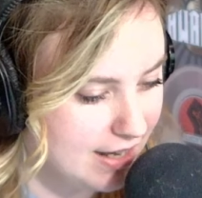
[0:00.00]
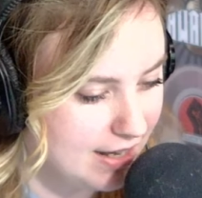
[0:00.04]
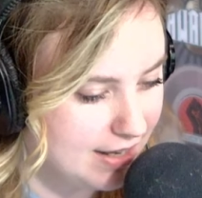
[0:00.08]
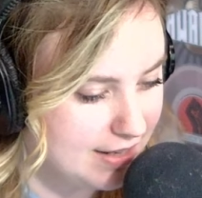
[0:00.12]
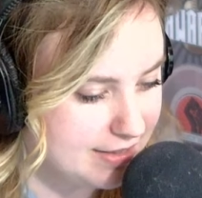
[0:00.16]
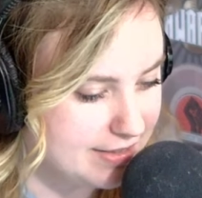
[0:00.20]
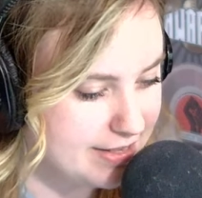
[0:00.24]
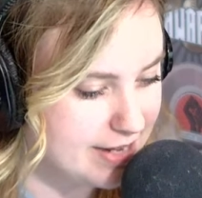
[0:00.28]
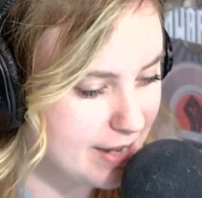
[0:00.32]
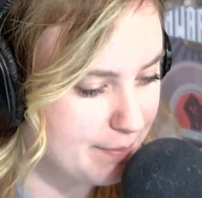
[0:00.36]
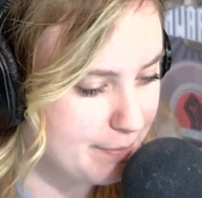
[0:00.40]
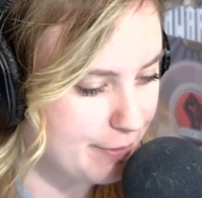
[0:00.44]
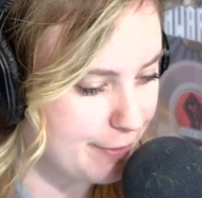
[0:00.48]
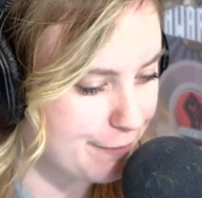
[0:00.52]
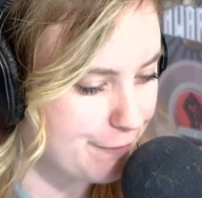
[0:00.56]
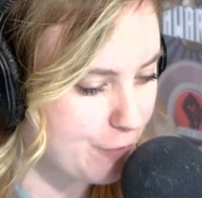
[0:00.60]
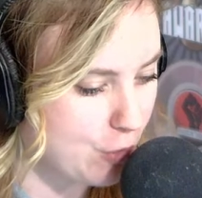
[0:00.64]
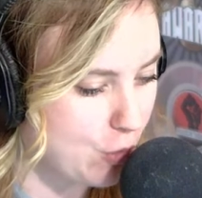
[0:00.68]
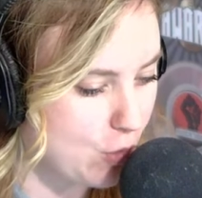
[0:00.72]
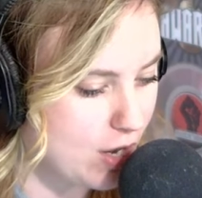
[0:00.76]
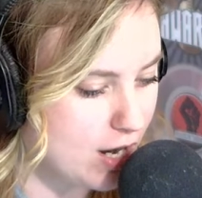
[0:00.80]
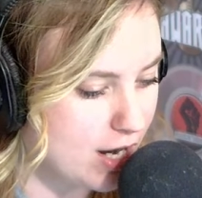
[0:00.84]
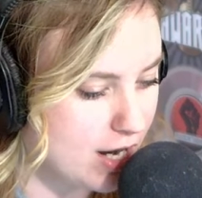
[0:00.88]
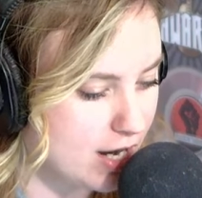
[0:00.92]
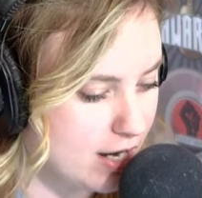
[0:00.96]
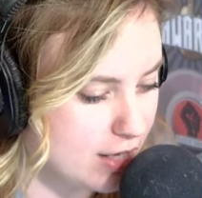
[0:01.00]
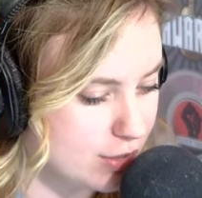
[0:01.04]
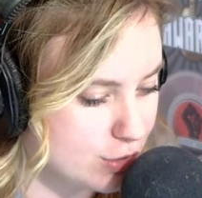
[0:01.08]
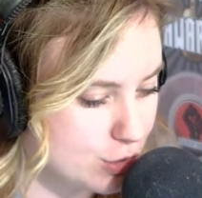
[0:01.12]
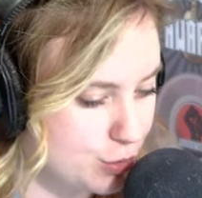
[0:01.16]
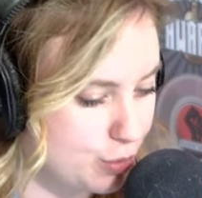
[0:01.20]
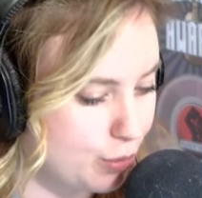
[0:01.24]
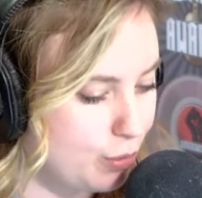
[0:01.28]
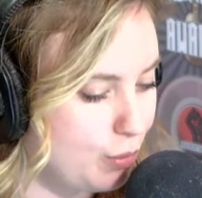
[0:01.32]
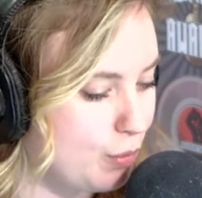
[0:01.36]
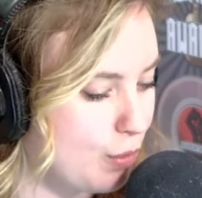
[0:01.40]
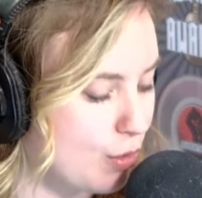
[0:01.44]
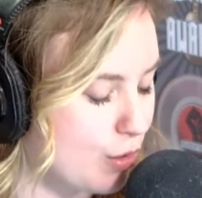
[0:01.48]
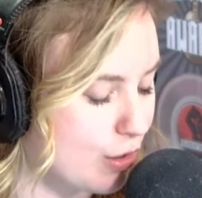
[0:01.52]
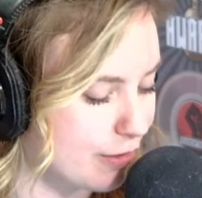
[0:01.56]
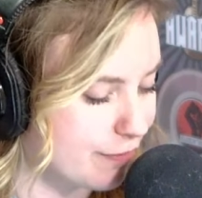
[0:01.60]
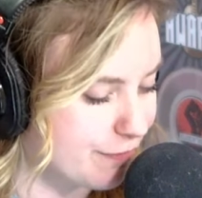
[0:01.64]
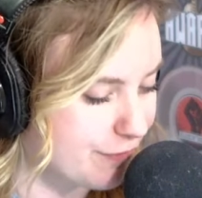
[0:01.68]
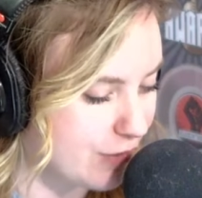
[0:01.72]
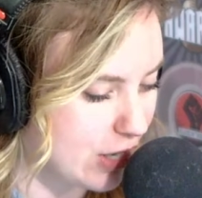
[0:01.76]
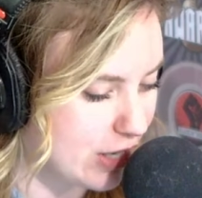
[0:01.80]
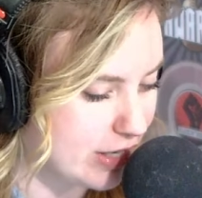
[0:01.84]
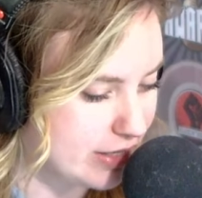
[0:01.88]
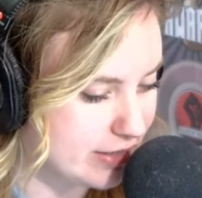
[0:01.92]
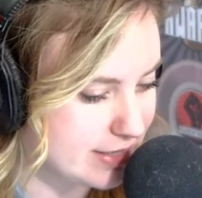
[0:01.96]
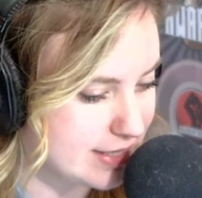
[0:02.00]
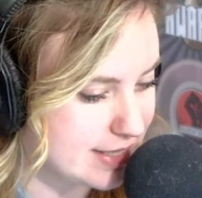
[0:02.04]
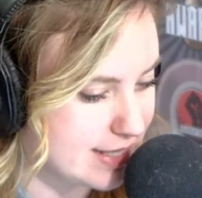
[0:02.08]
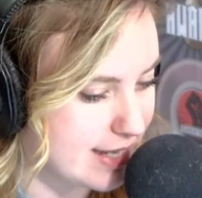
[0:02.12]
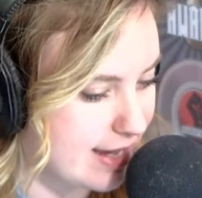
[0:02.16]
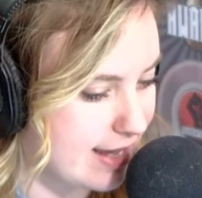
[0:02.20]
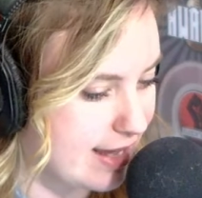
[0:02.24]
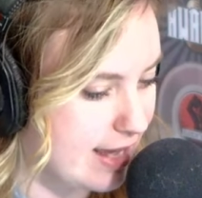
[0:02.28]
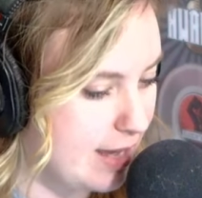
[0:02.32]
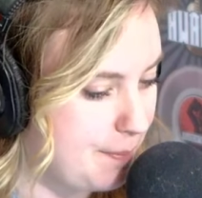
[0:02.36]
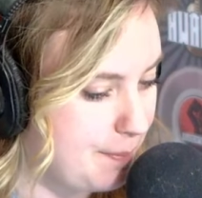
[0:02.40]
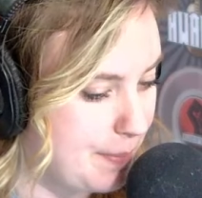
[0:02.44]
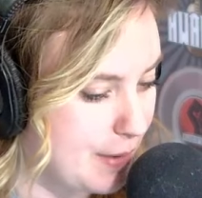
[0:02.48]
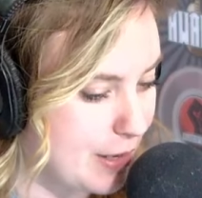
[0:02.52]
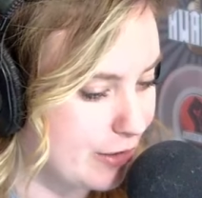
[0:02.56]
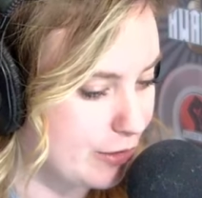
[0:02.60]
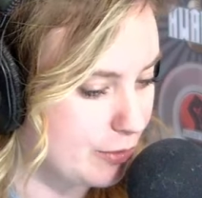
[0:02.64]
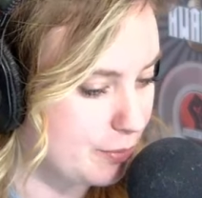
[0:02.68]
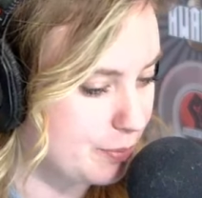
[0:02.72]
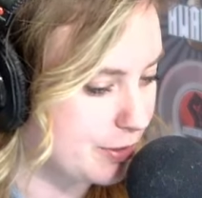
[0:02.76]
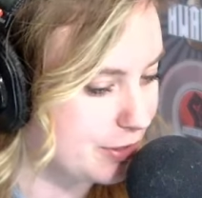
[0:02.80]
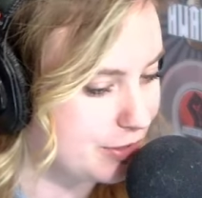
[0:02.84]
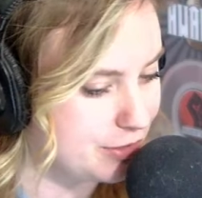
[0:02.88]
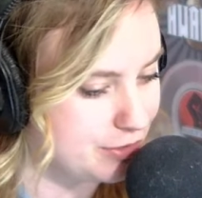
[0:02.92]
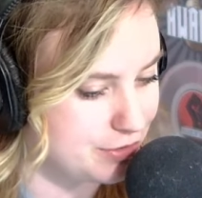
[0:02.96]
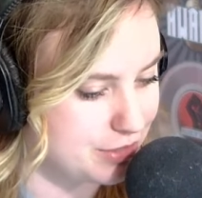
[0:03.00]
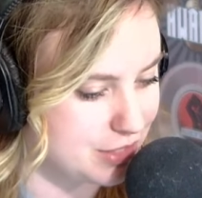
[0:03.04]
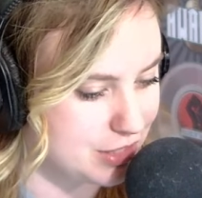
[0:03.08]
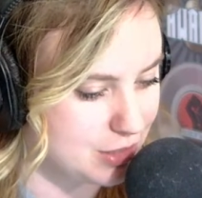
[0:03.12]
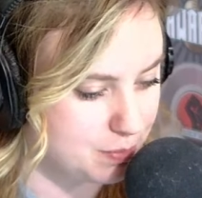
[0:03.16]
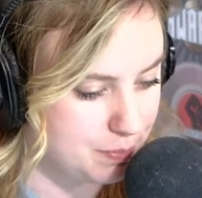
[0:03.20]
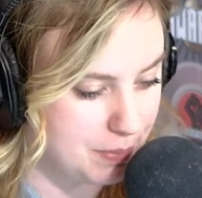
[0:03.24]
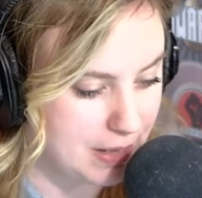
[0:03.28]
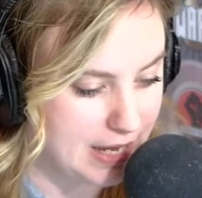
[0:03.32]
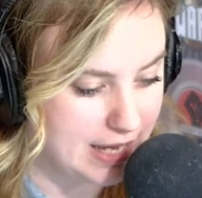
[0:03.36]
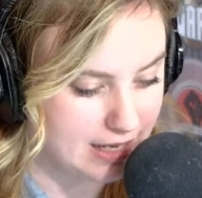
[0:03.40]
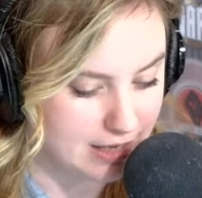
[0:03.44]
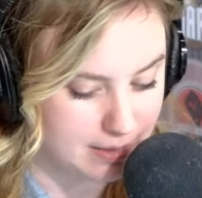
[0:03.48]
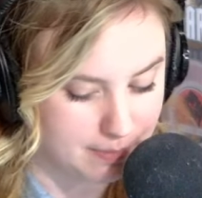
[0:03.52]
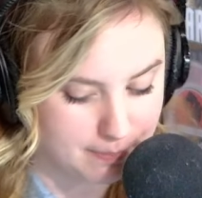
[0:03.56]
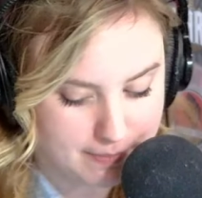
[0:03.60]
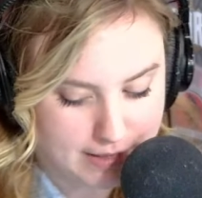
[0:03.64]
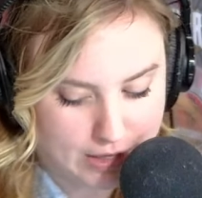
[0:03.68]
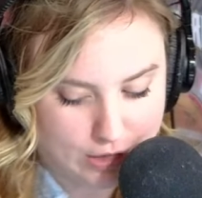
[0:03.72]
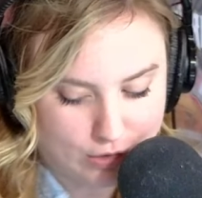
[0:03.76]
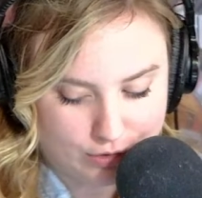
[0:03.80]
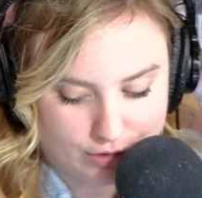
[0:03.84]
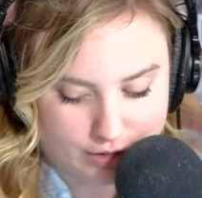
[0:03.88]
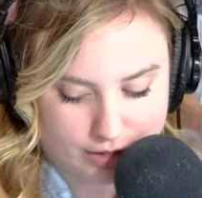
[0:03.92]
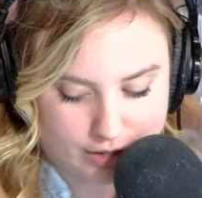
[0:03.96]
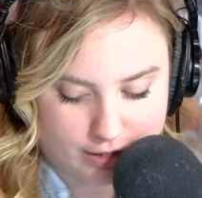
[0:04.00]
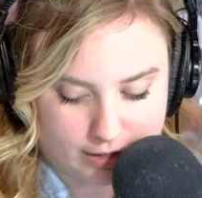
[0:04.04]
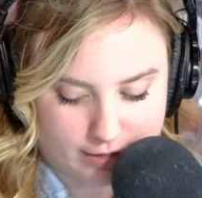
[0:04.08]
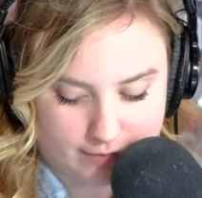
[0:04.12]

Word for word: Number four, true or false, a hippo produces pink milk.